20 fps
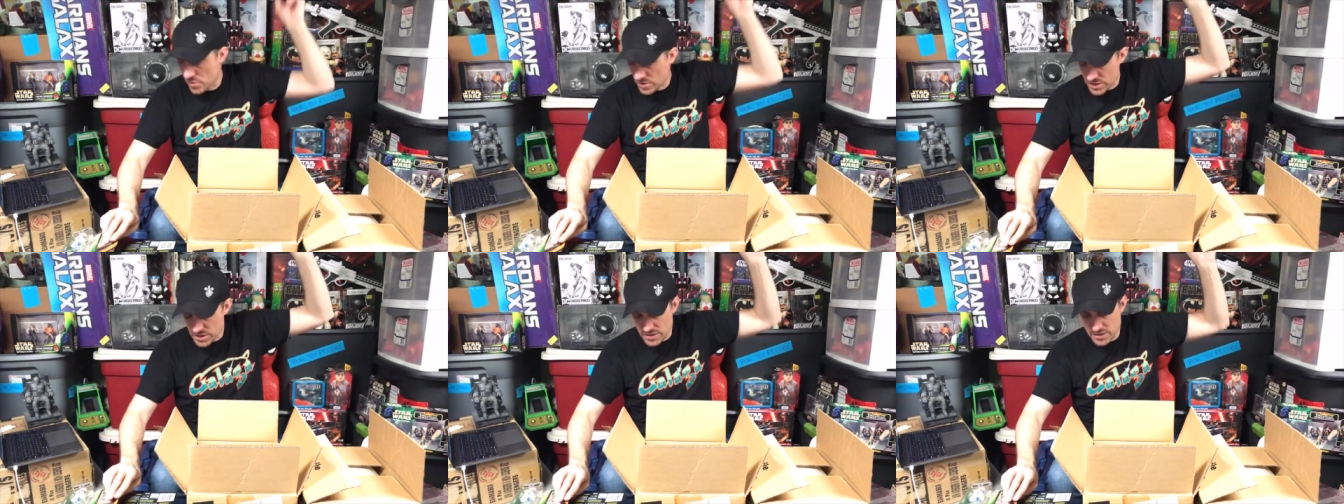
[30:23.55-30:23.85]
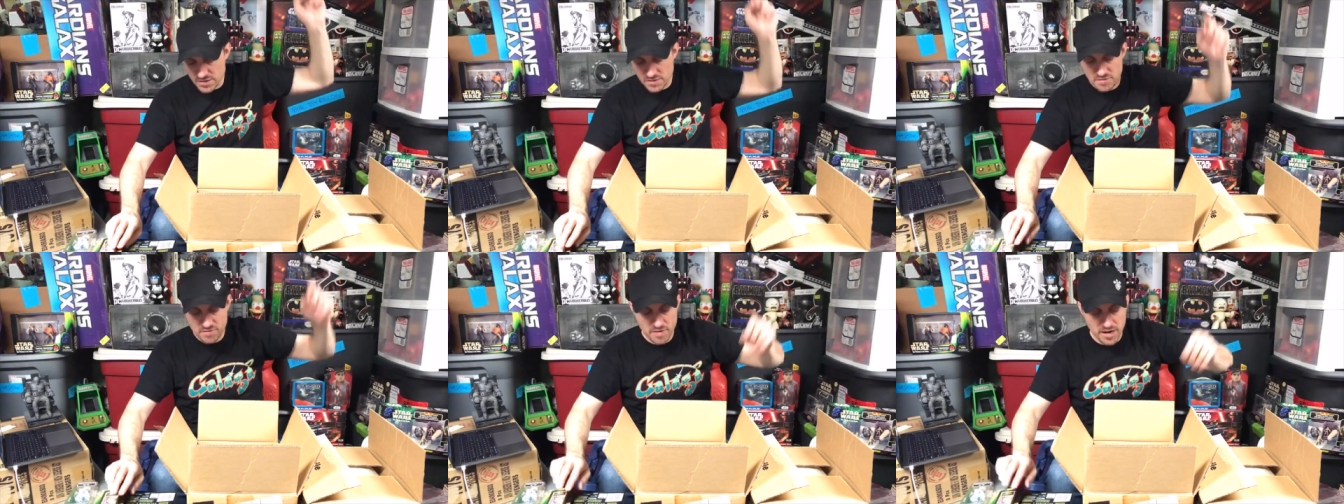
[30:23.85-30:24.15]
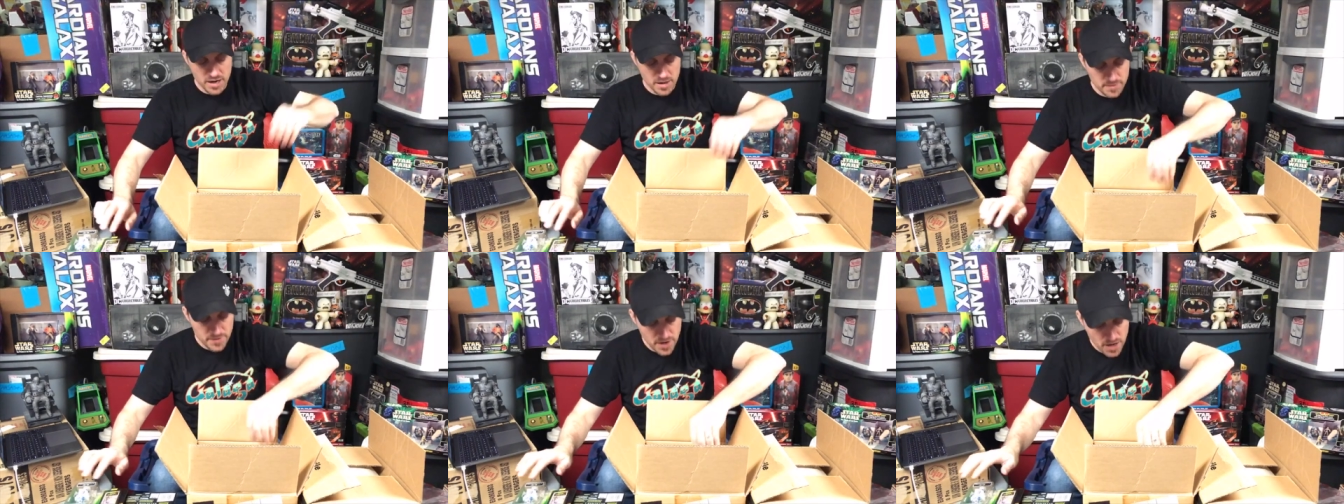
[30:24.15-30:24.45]
which is
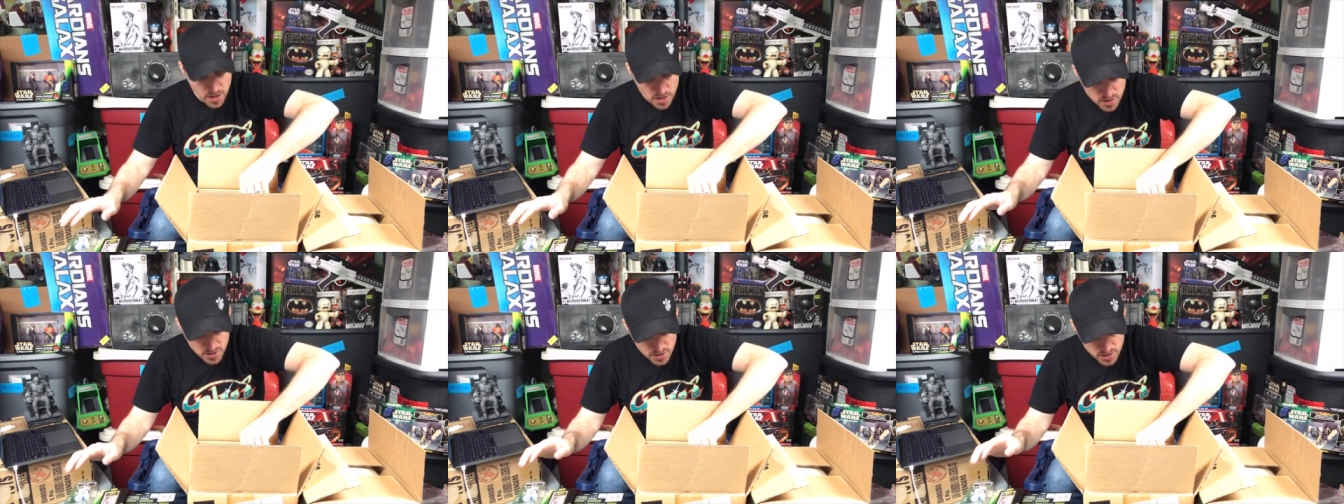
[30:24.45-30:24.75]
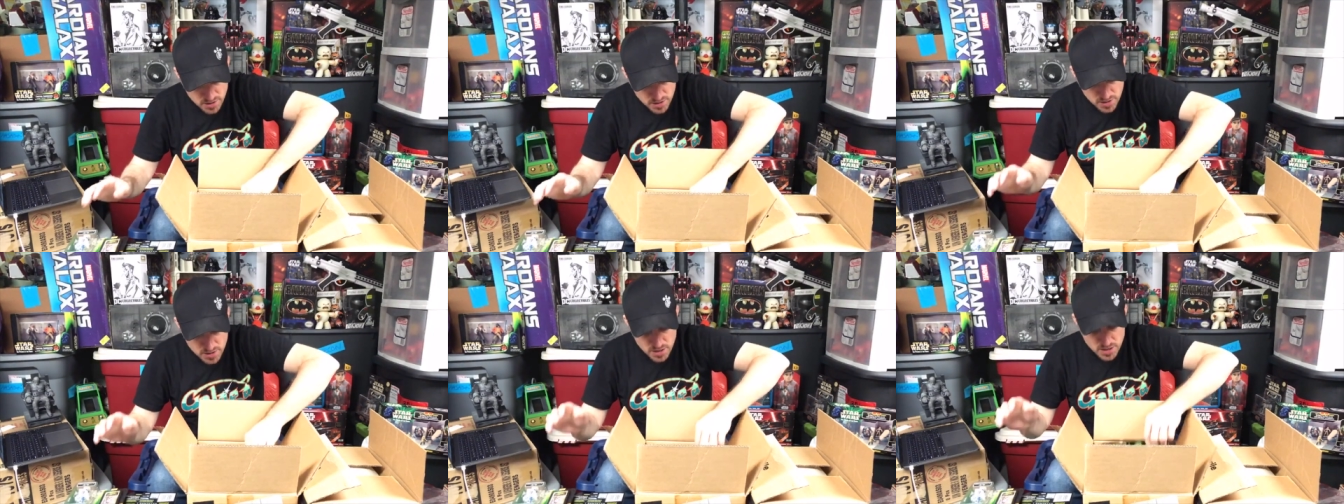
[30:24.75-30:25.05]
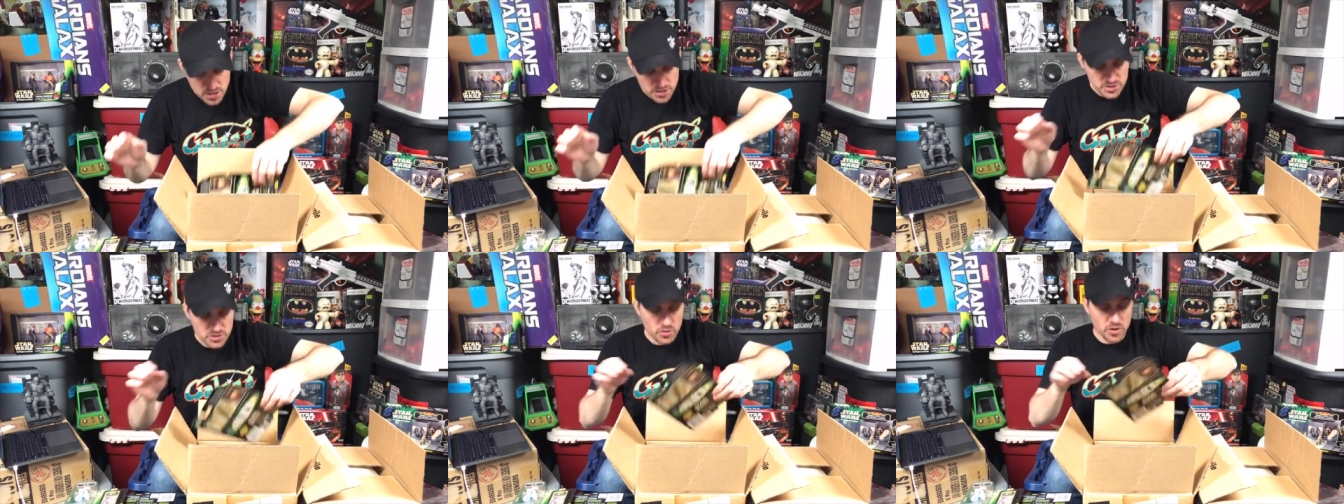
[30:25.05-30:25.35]
right up there.
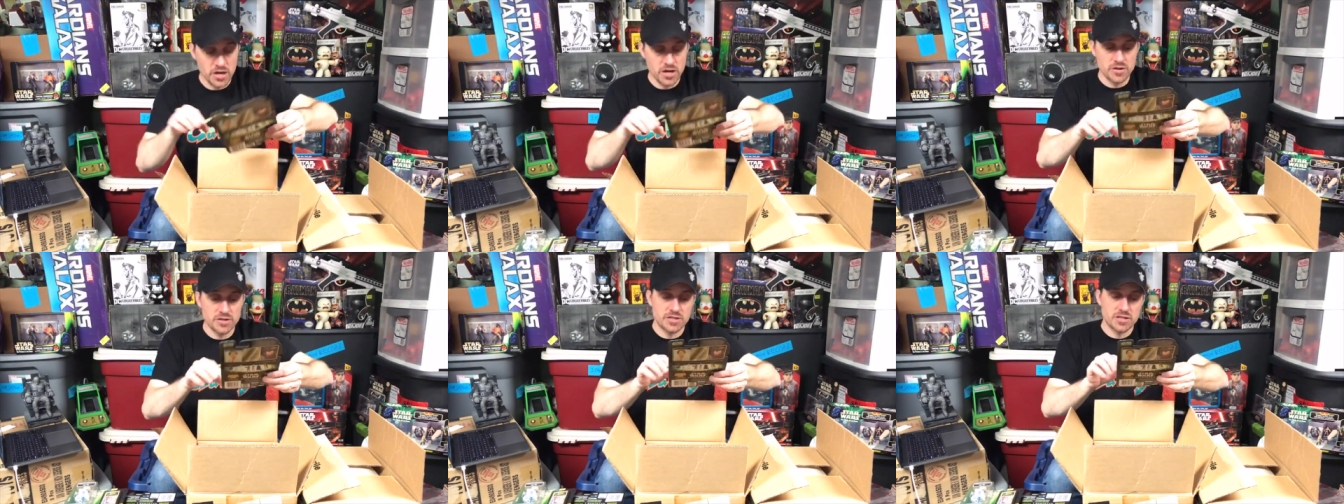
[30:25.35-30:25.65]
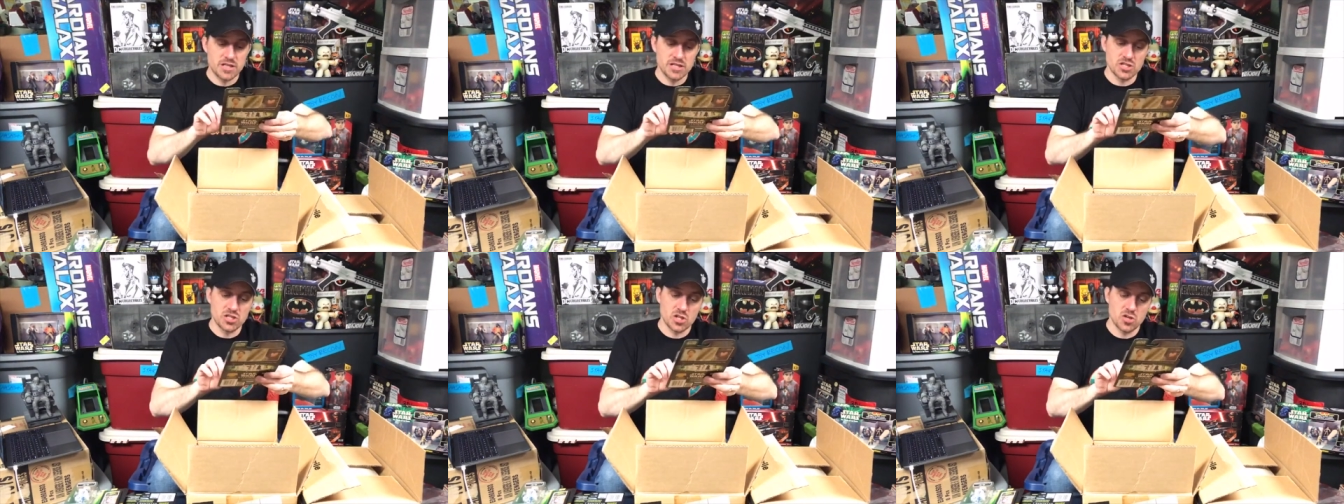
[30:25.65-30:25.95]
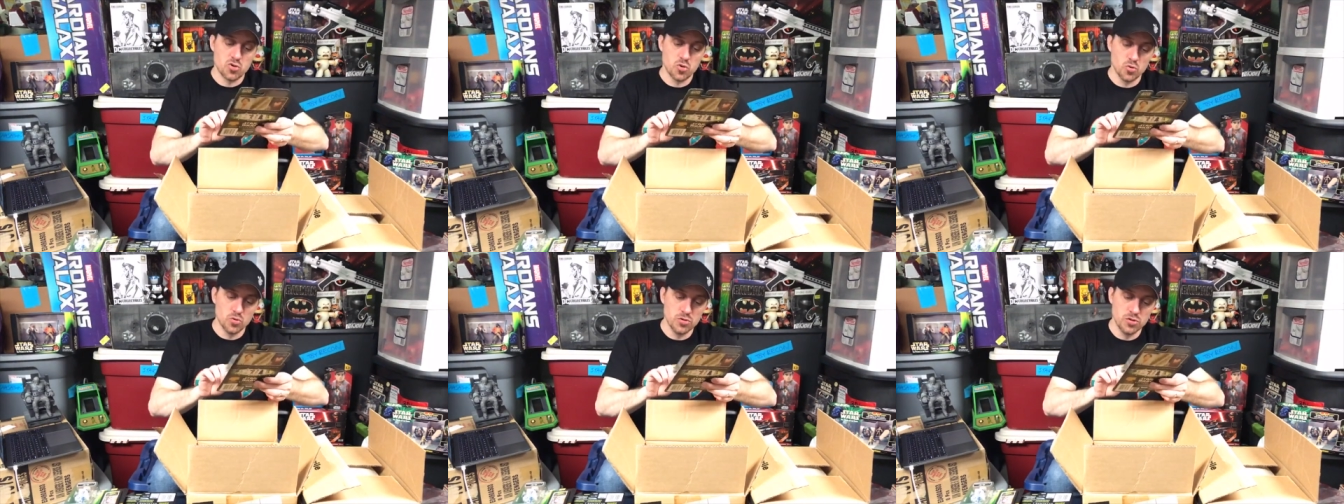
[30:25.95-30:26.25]
So here's, this is a
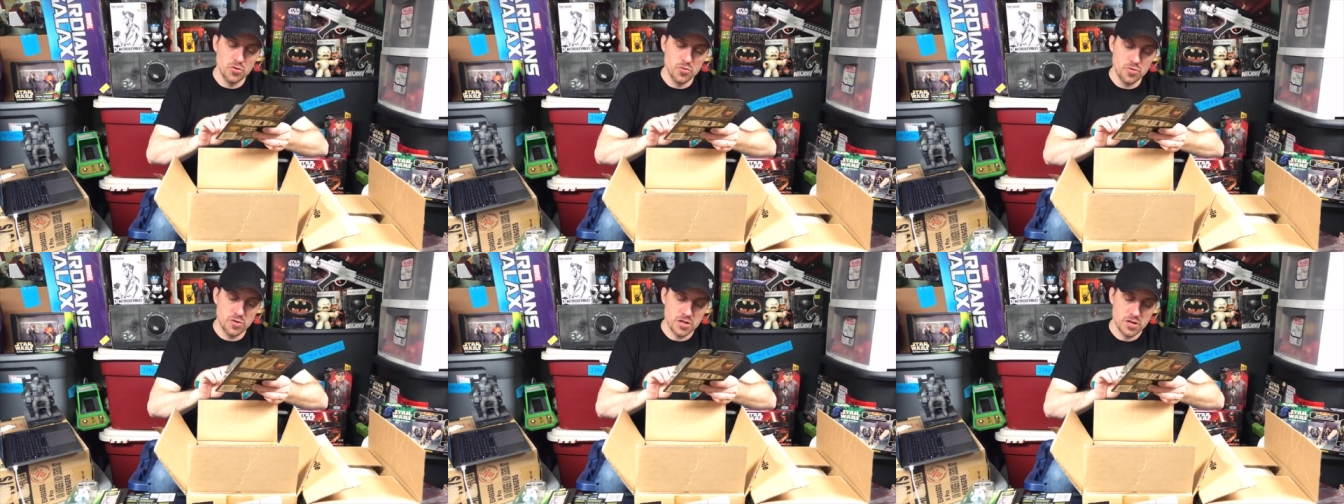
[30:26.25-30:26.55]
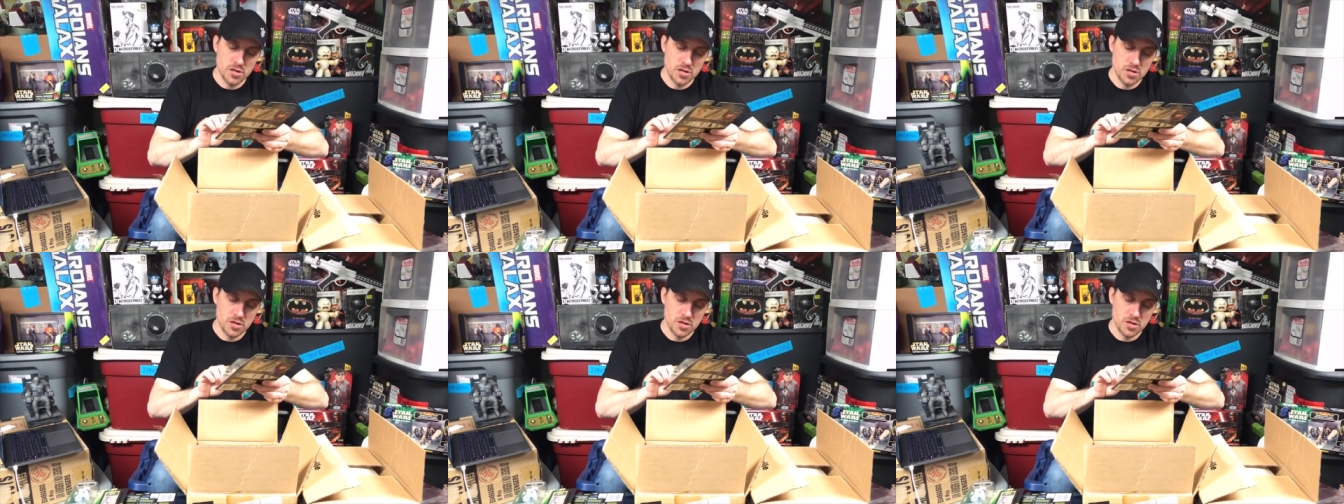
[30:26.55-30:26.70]
cool Luke.